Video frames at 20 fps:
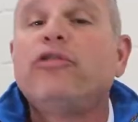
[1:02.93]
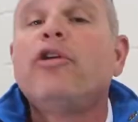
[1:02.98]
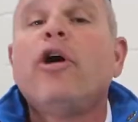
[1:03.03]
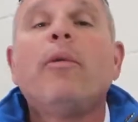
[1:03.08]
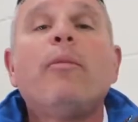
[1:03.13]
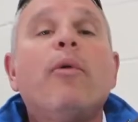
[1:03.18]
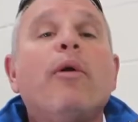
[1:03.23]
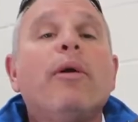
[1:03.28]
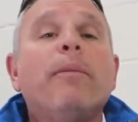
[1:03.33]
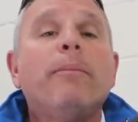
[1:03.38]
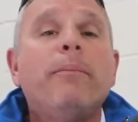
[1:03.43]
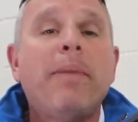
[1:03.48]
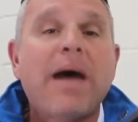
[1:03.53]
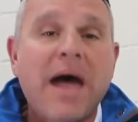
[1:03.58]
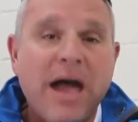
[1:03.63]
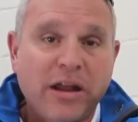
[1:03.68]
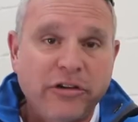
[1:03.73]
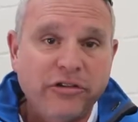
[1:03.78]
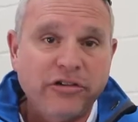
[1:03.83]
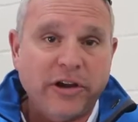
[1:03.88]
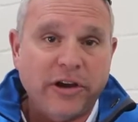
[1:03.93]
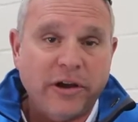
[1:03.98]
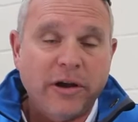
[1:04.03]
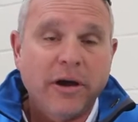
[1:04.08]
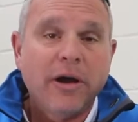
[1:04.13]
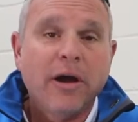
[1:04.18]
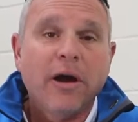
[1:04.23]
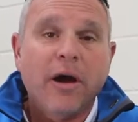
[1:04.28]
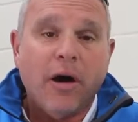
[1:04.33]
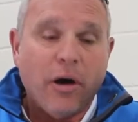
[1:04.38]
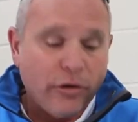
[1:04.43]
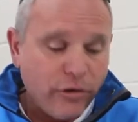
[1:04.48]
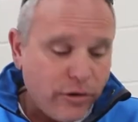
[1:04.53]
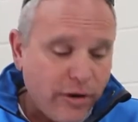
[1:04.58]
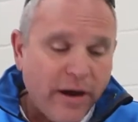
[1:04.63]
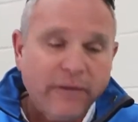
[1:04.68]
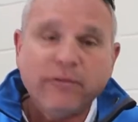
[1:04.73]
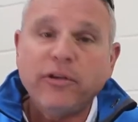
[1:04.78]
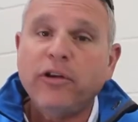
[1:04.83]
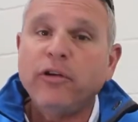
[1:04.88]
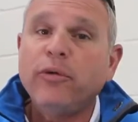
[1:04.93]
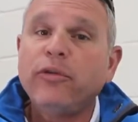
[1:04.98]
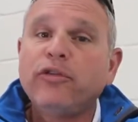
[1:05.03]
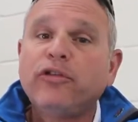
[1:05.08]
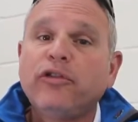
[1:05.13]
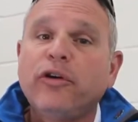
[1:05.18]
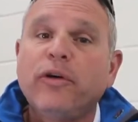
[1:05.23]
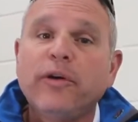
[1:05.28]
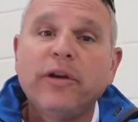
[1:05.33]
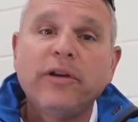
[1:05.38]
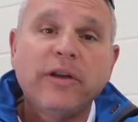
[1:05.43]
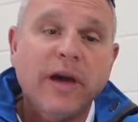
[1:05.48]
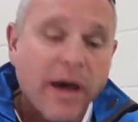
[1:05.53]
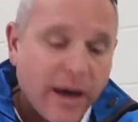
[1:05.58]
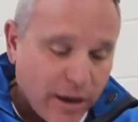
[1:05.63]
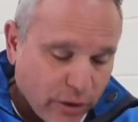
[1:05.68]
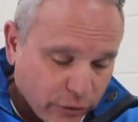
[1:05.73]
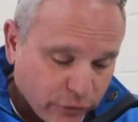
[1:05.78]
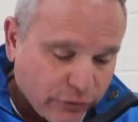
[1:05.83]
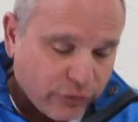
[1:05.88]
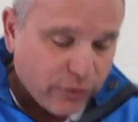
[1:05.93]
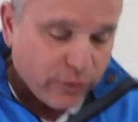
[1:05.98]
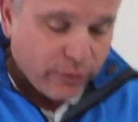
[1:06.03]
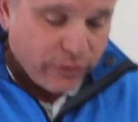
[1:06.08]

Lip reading: no more batching. All you have to do is turn a dial. So